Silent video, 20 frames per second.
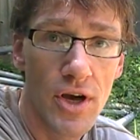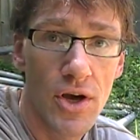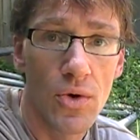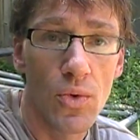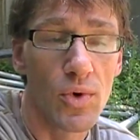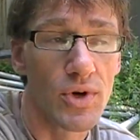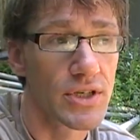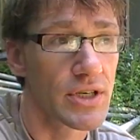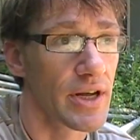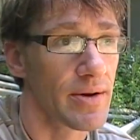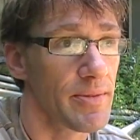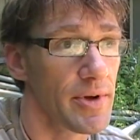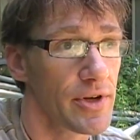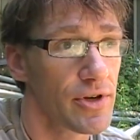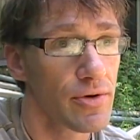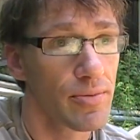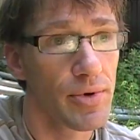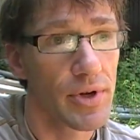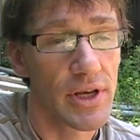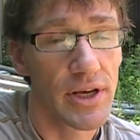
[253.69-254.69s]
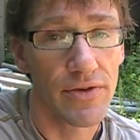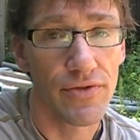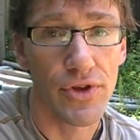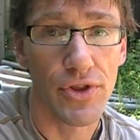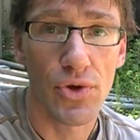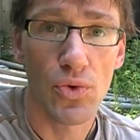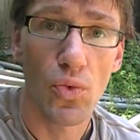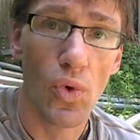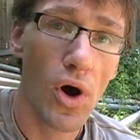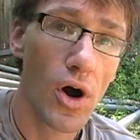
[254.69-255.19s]
which led me to believe
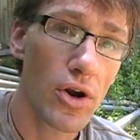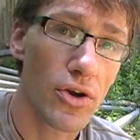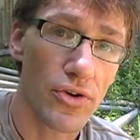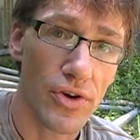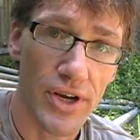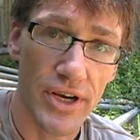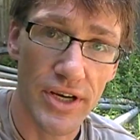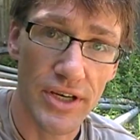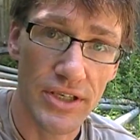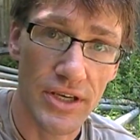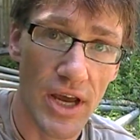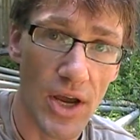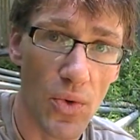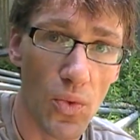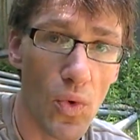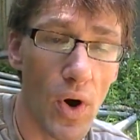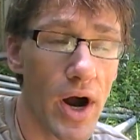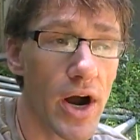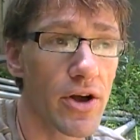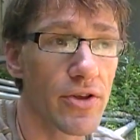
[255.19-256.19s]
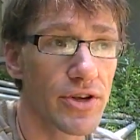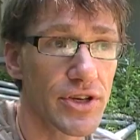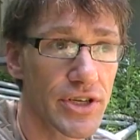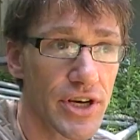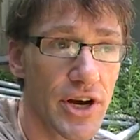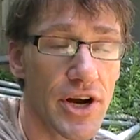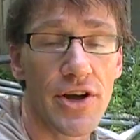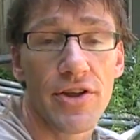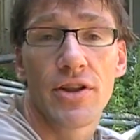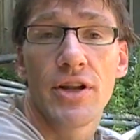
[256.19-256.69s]
that the water is a wire that's
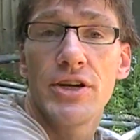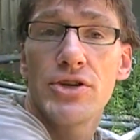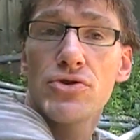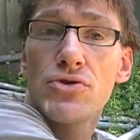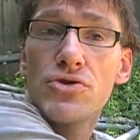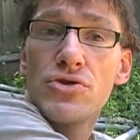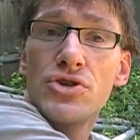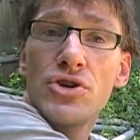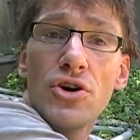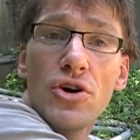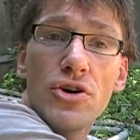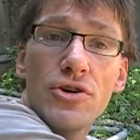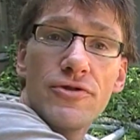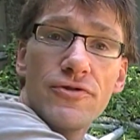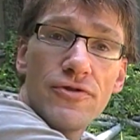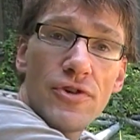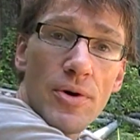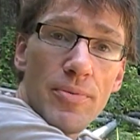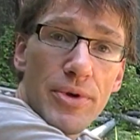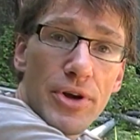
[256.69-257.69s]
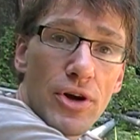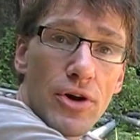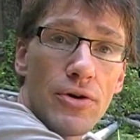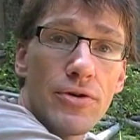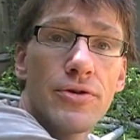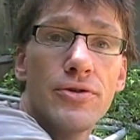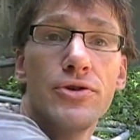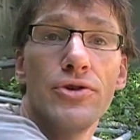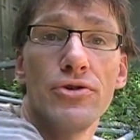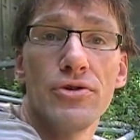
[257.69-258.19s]
carrying electrical charge from the
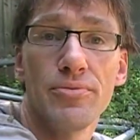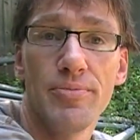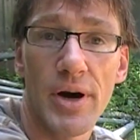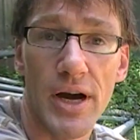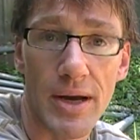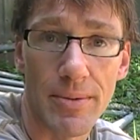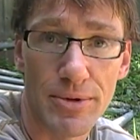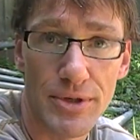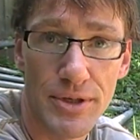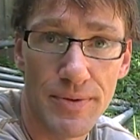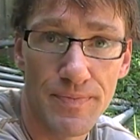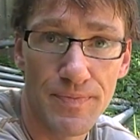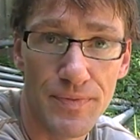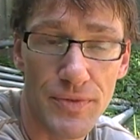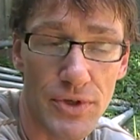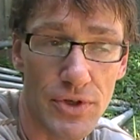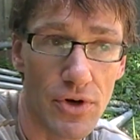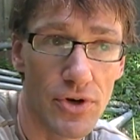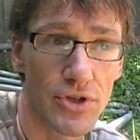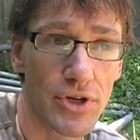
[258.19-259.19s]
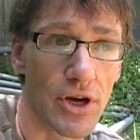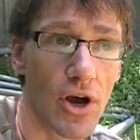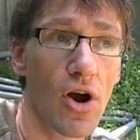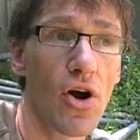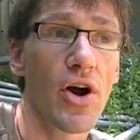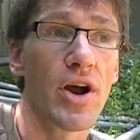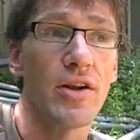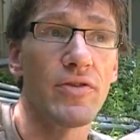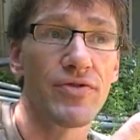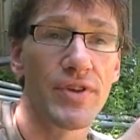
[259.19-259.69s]
earth to the pipes. So I was like,
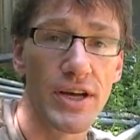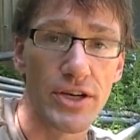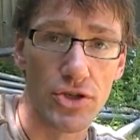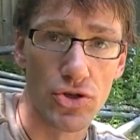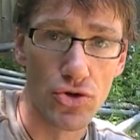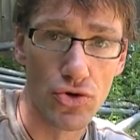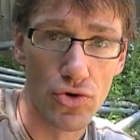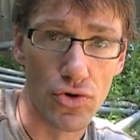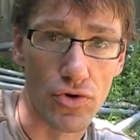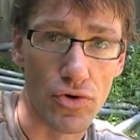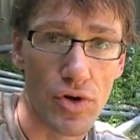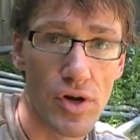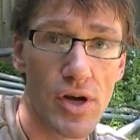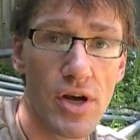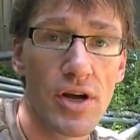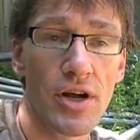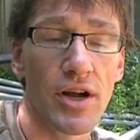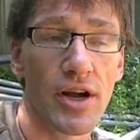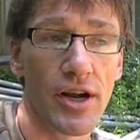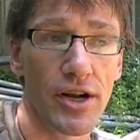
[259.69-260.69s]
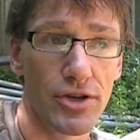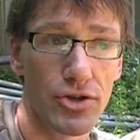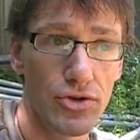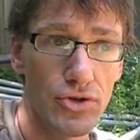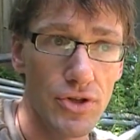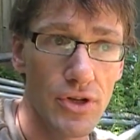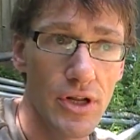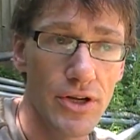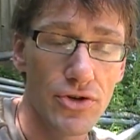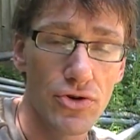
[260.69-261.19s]
all right, if that's true, and it's
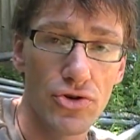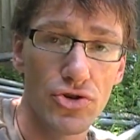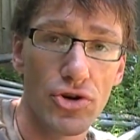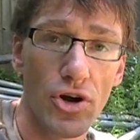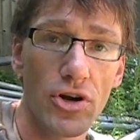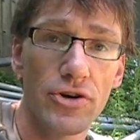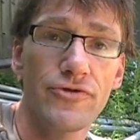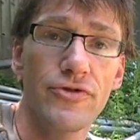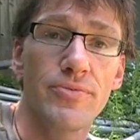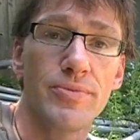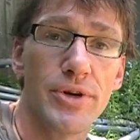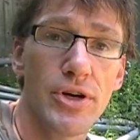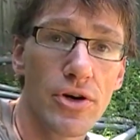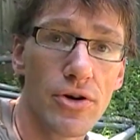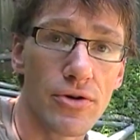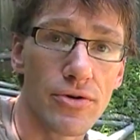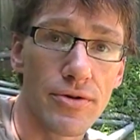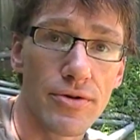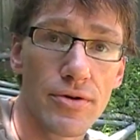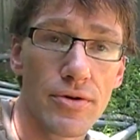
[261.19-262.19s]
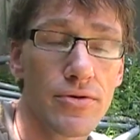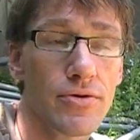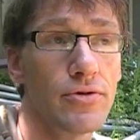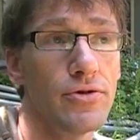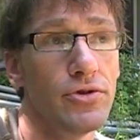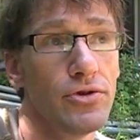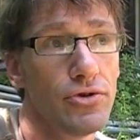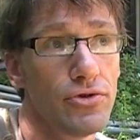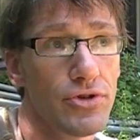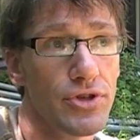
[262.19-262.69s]
using electrical charge from the
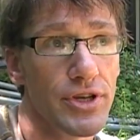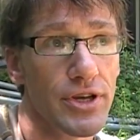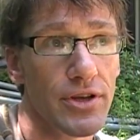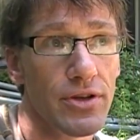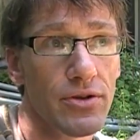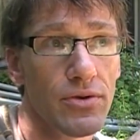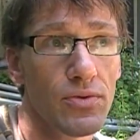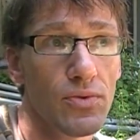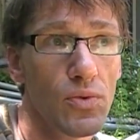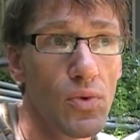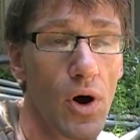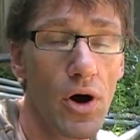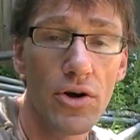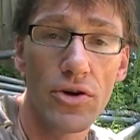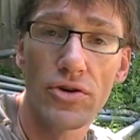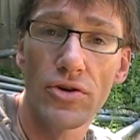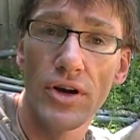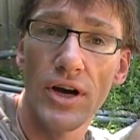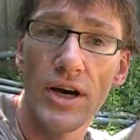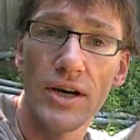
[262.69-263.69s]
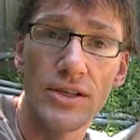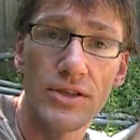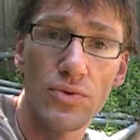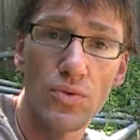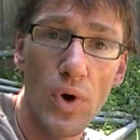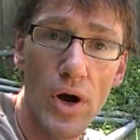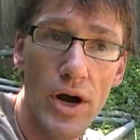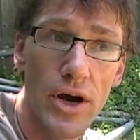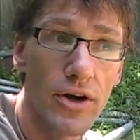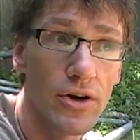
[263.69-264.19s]
earth, using water as
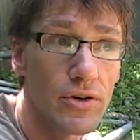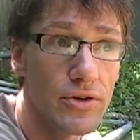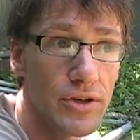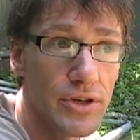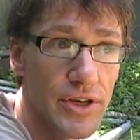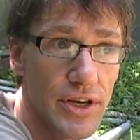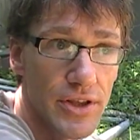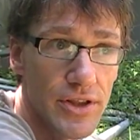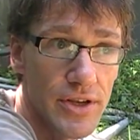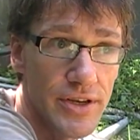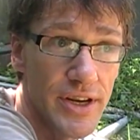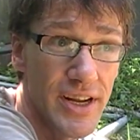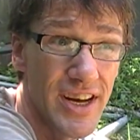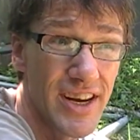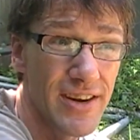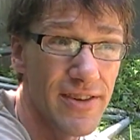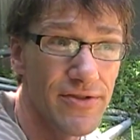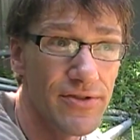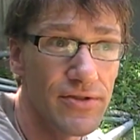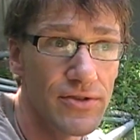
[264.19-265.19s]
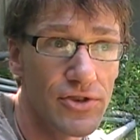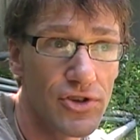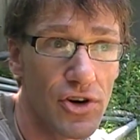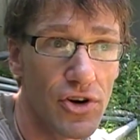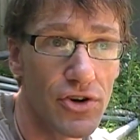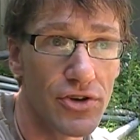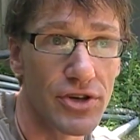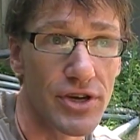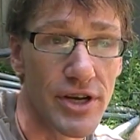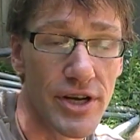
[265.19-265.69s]
wire to get the negative
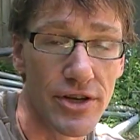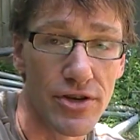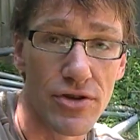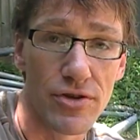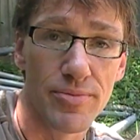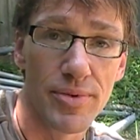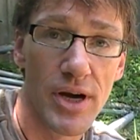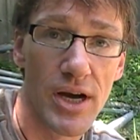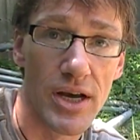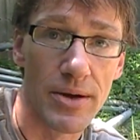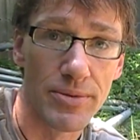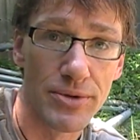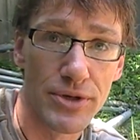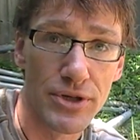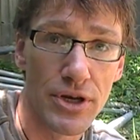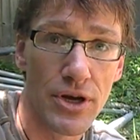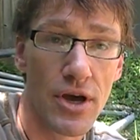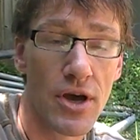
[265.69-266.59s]
charge into the pipes,